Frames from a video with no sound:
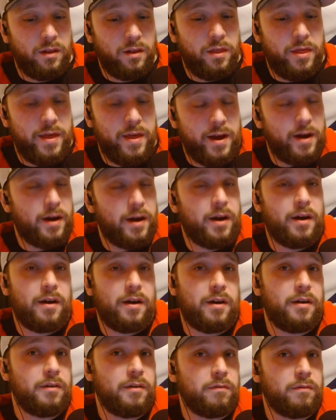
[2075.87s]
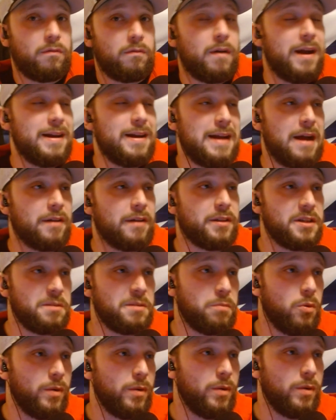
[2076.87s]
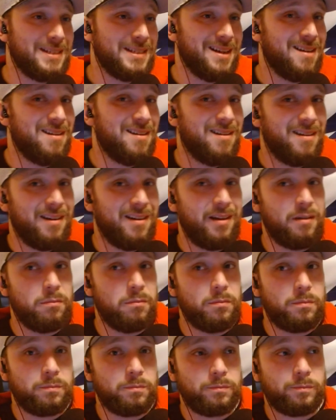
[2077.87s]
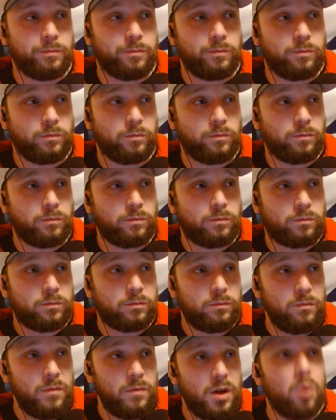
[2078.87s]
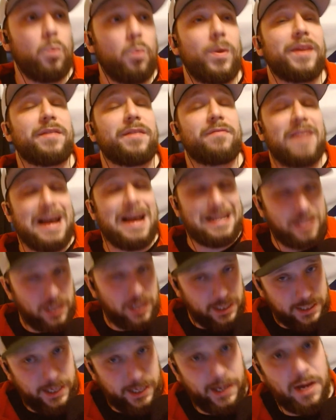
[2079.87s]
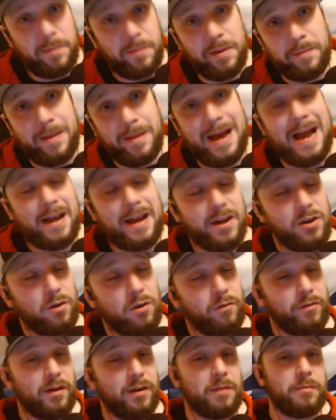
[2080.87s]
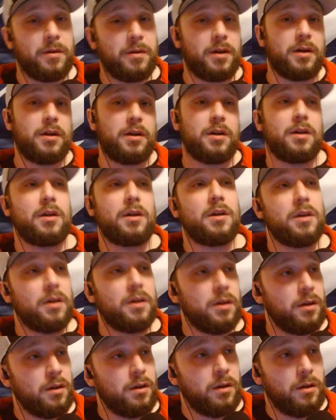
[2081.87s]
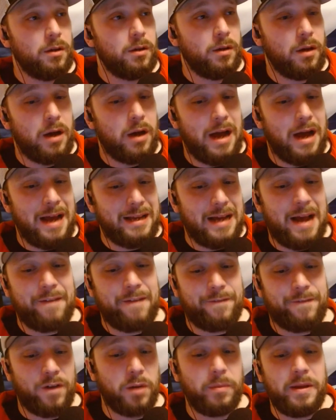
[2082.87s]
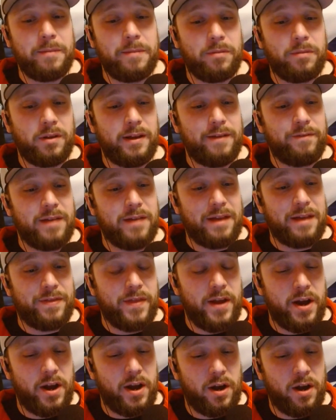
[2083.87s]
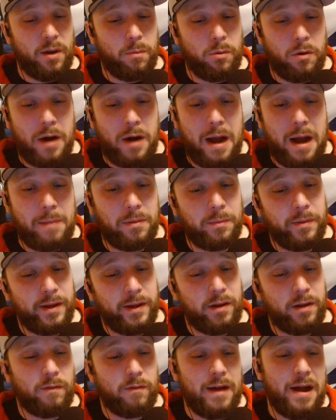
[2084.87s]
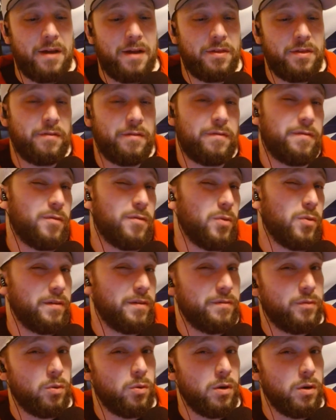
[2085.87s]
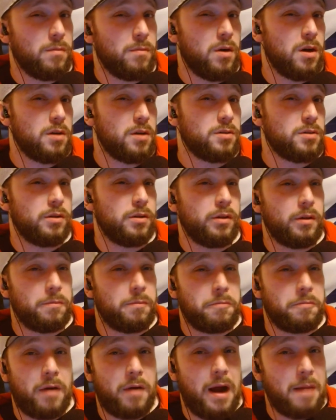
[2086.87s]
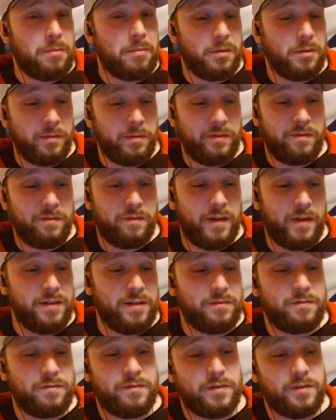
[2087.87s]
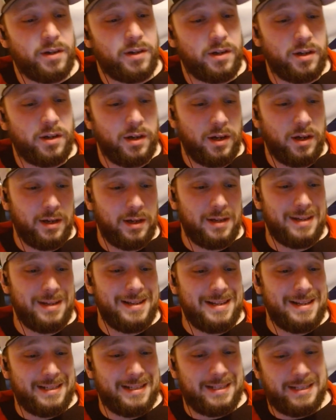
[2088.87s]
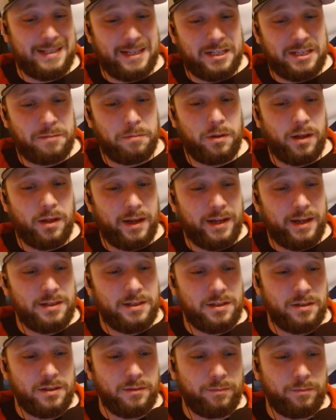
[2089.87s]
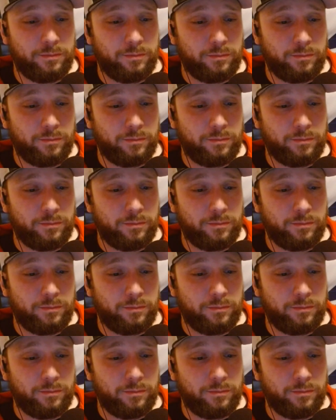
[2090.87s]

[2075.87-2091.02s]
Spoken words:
they're right now at this point in time, with Vasilevskiy coming back in November, I firmly believe that they're probably around the 44 mark. So they're probably fighting for sixth place